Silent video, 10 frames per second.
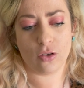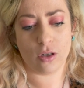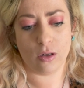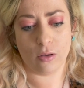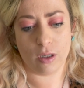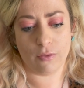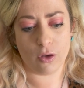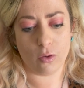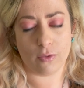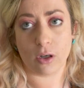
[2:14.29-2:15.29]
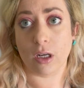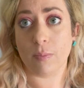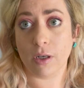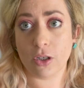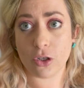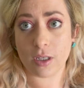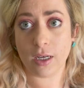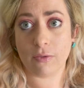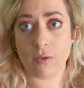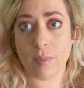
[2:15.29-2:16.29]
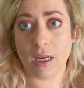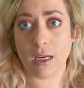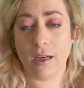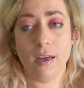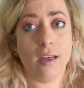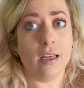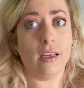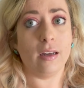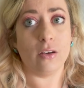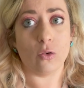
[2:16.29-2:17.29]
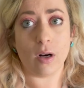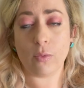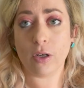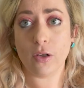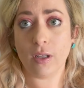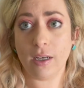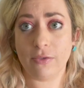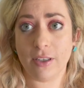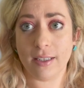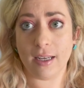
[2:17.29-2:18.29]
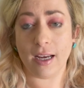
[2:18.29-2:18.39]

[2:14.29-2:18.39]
So if you have already purchased that from me, it is right where you left it.